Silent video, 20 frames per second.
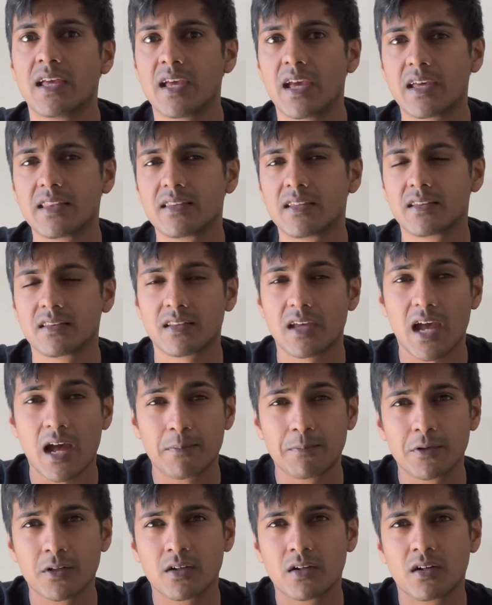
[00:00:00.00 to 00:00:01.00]
And then the
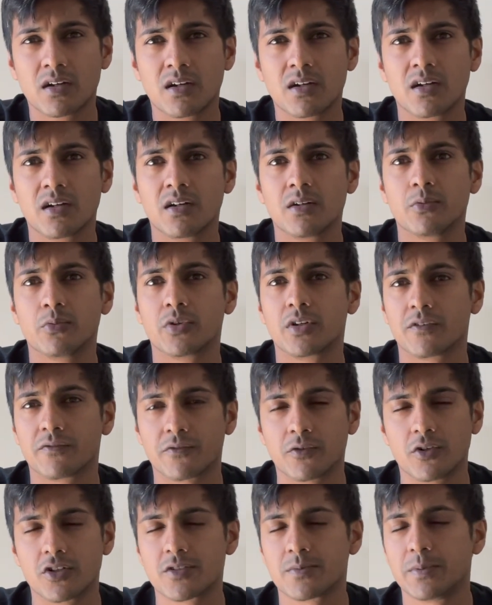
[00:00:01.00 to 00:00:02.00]
Apple car would of
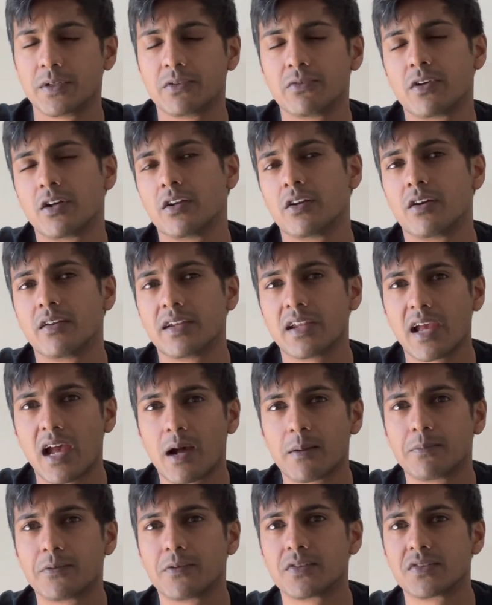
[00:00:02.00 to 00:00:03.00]
course be run on
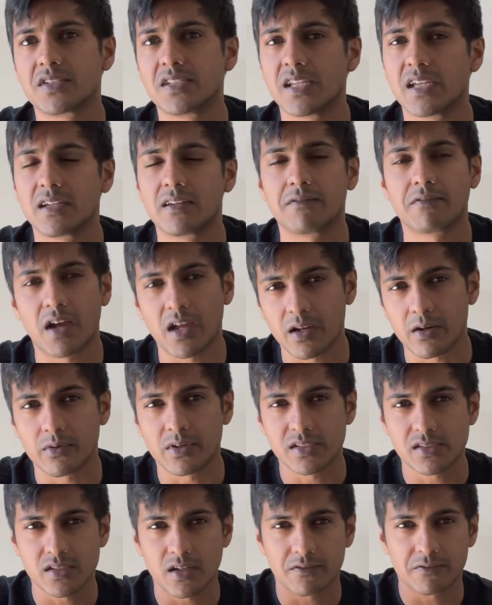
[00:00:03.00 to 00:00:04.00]
Apple's native
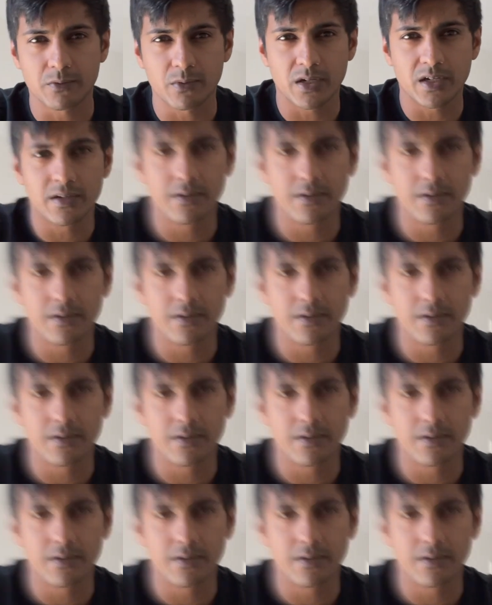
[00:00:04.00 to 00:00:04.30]
iOS software.